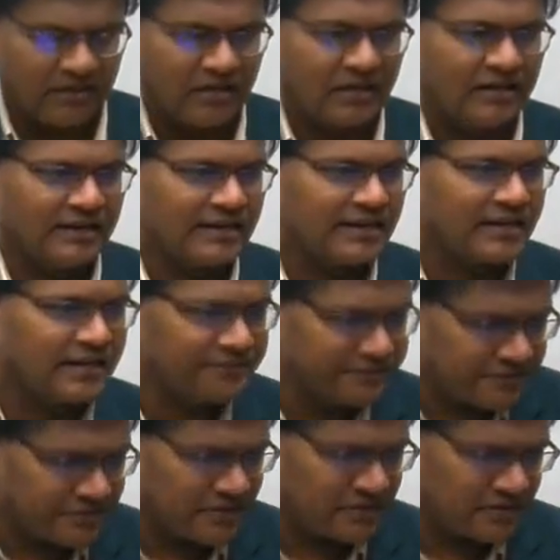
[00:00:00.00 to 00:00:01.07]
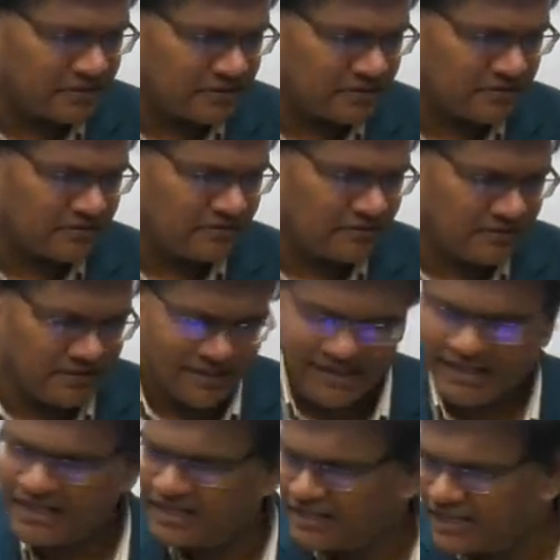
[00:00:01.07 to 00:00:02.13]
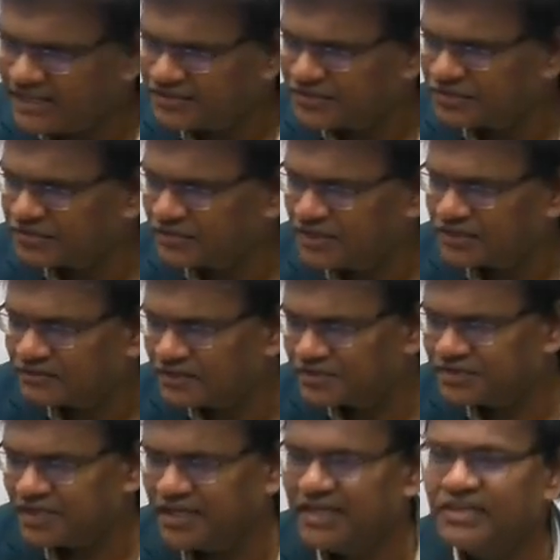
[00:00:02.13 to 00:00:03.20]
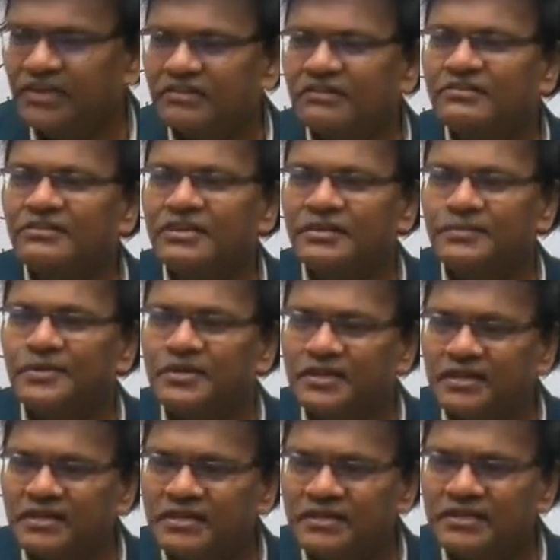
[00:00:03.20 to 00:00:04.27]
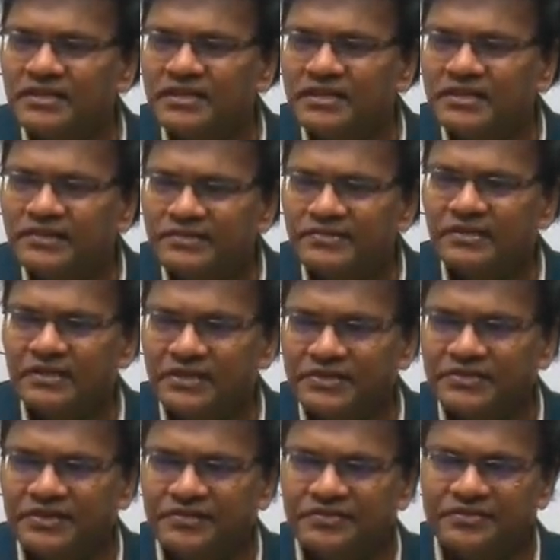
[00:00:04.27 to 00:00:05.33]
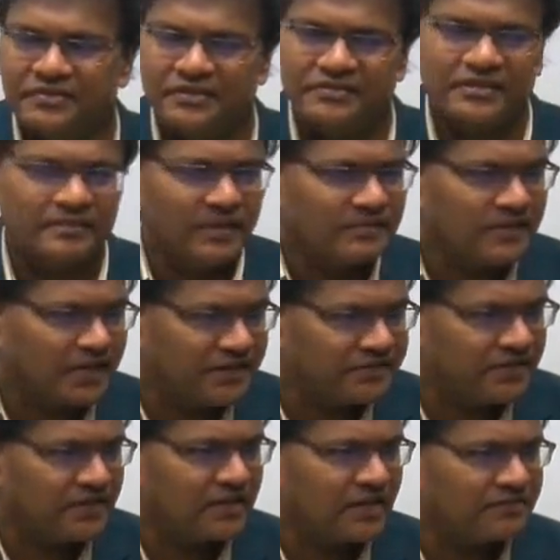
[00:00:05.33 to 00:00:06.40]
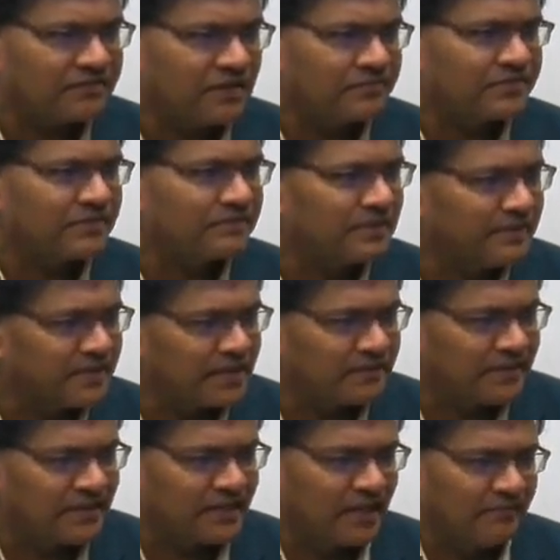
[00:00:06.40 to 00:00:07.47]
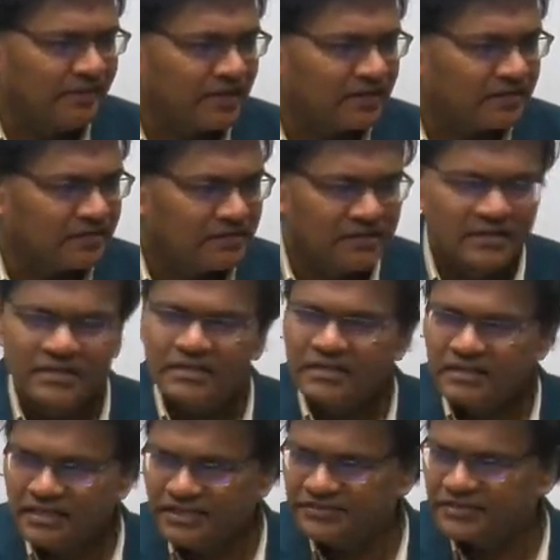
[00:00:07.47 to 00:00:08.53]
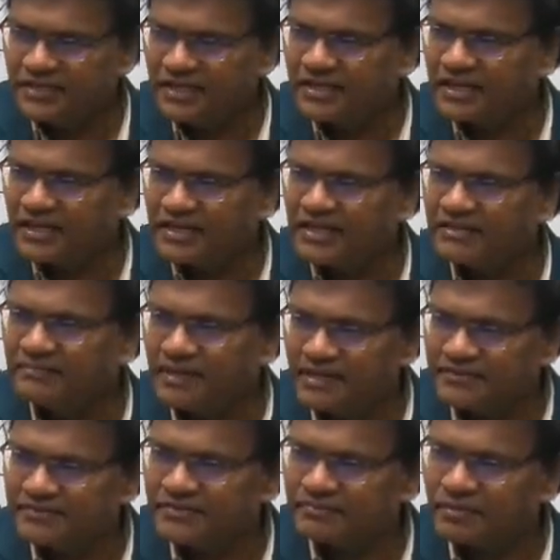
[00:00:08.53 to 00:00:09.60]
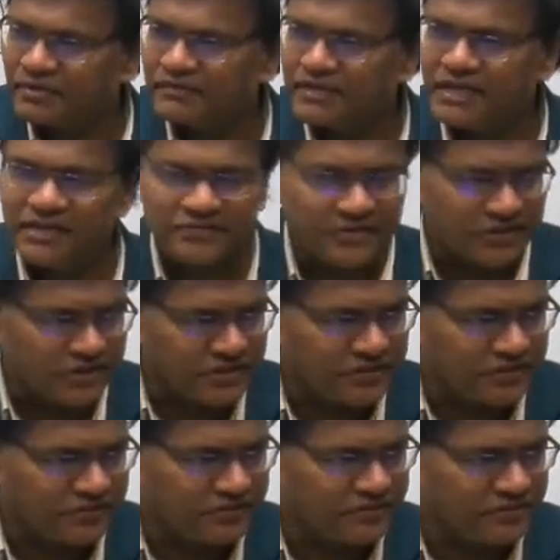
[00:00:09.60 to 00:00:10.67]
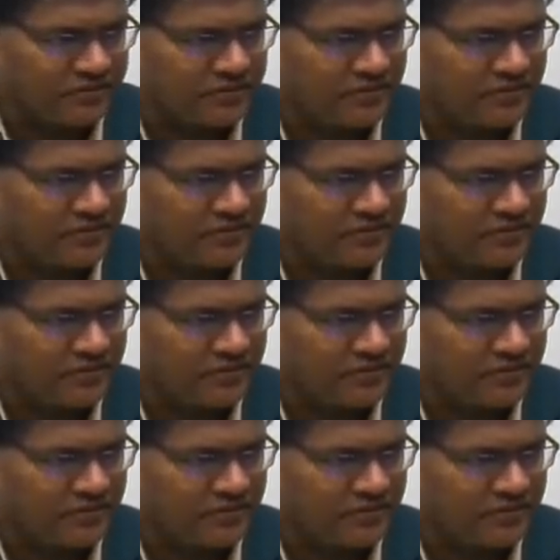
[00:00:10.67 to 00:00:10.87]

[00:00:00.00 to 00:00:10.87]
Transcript: are concerned. Again, as usual, towards the end you have to talk about the solutions. Some of the recent reforms implemented by the government, these agrarian bills provided solutions.